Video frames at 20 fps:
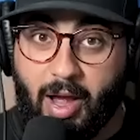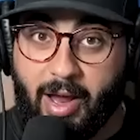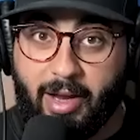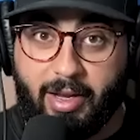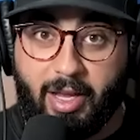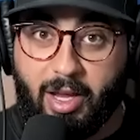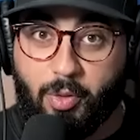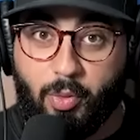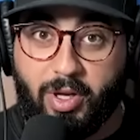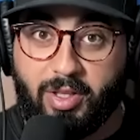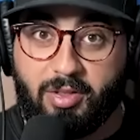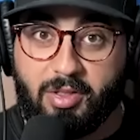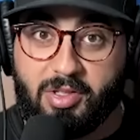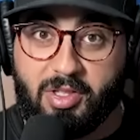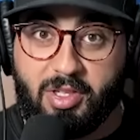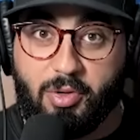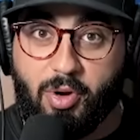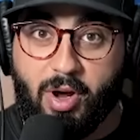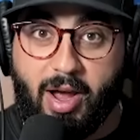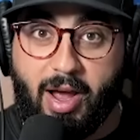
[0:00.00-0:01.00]
I can't wait to
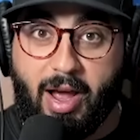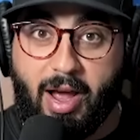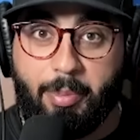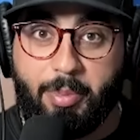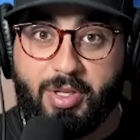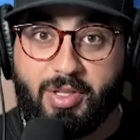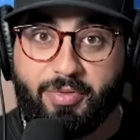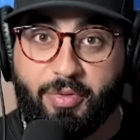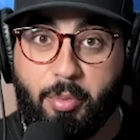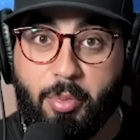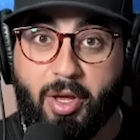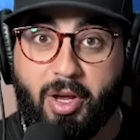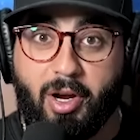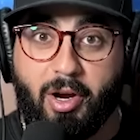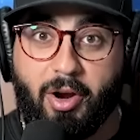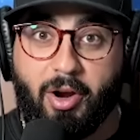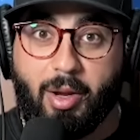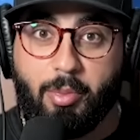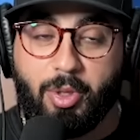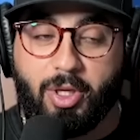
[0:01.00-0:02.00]
see what happens from
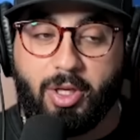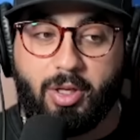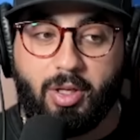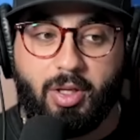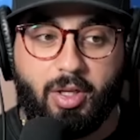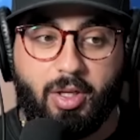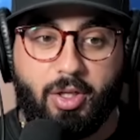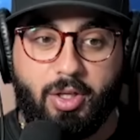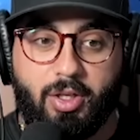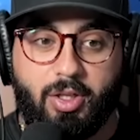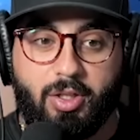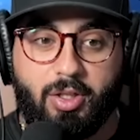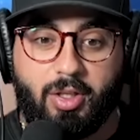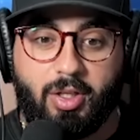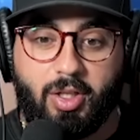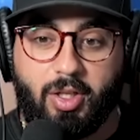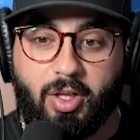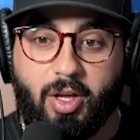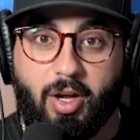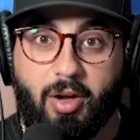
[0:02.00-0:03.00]
there. I mean,
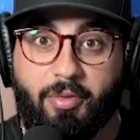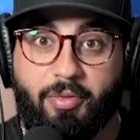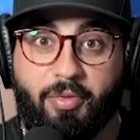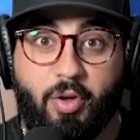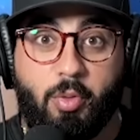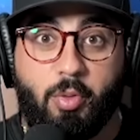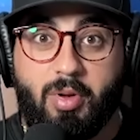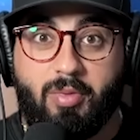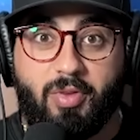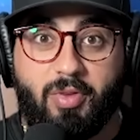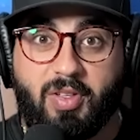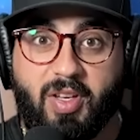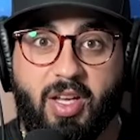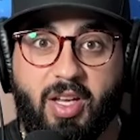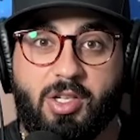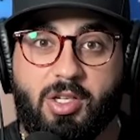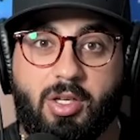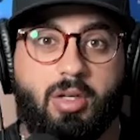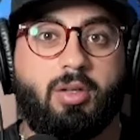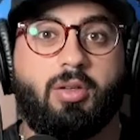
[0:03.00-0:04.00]
a Film
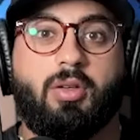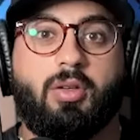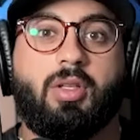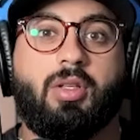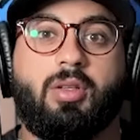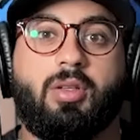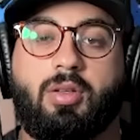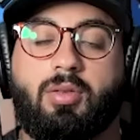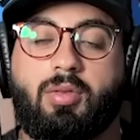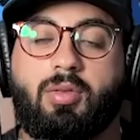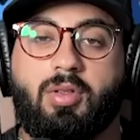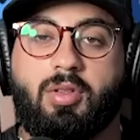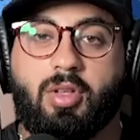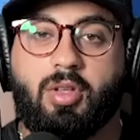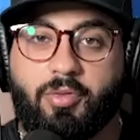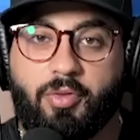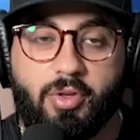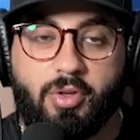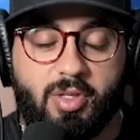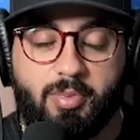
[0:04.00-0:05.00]
Invitational and
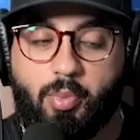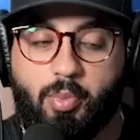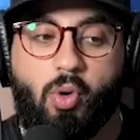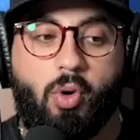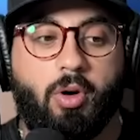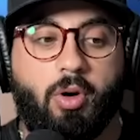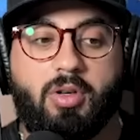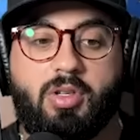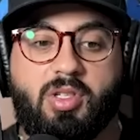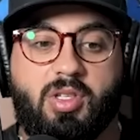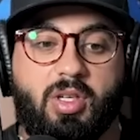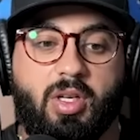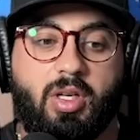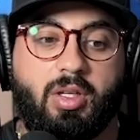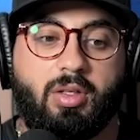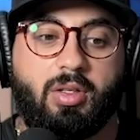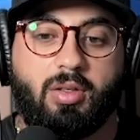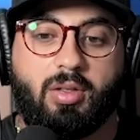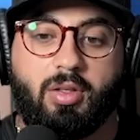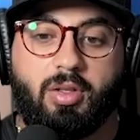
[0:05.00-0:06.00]
different sports,
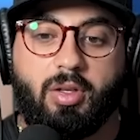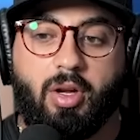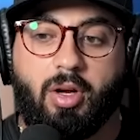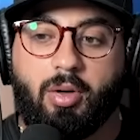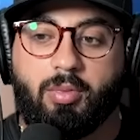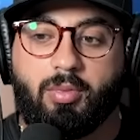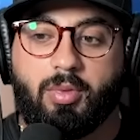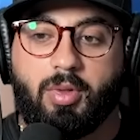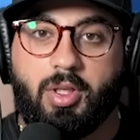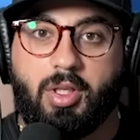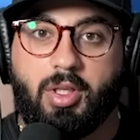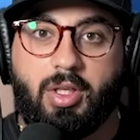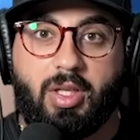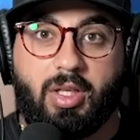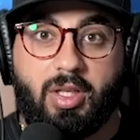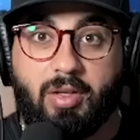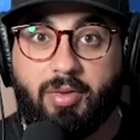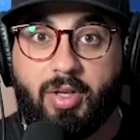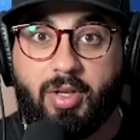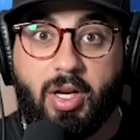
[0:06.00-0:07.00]
and, you know,
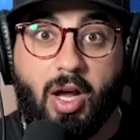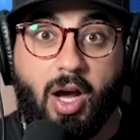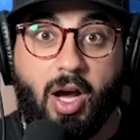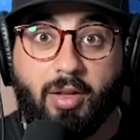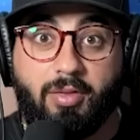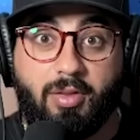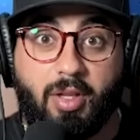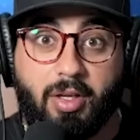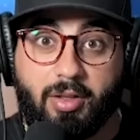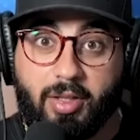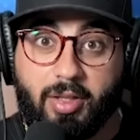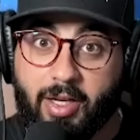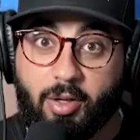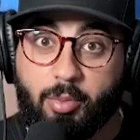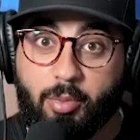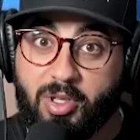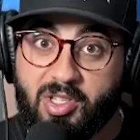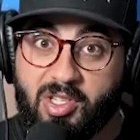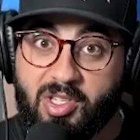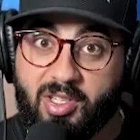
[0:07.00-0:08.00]
even in hunting, that
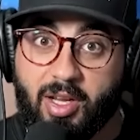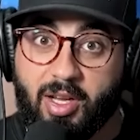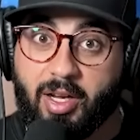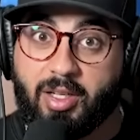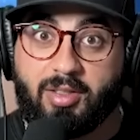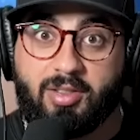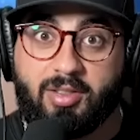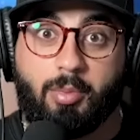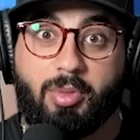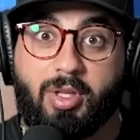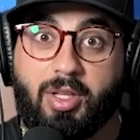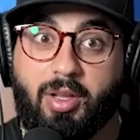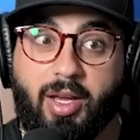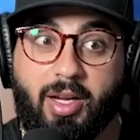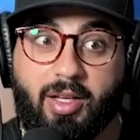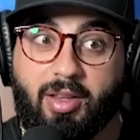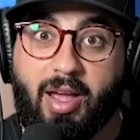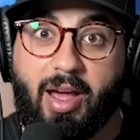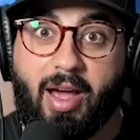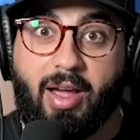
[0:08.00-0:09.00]
could be sick. Something
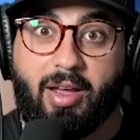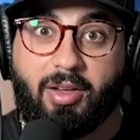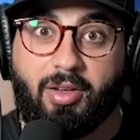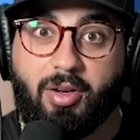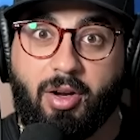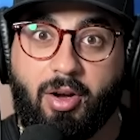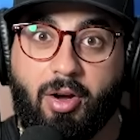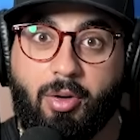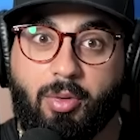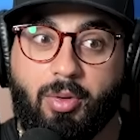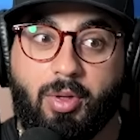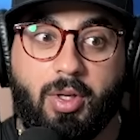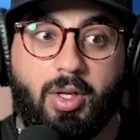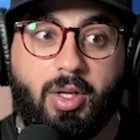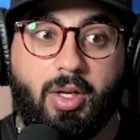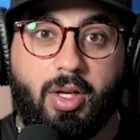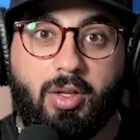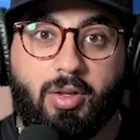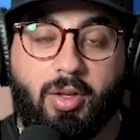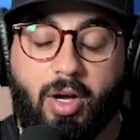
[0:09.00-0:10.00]
like that, you know.
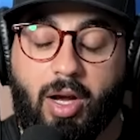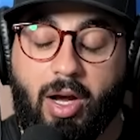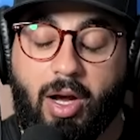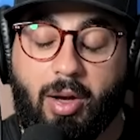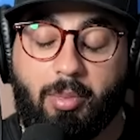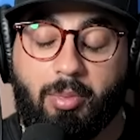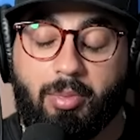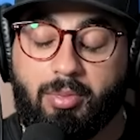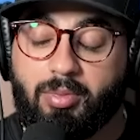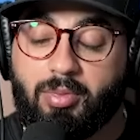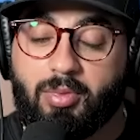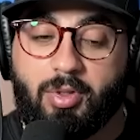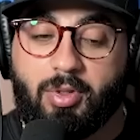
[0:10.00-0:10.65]
That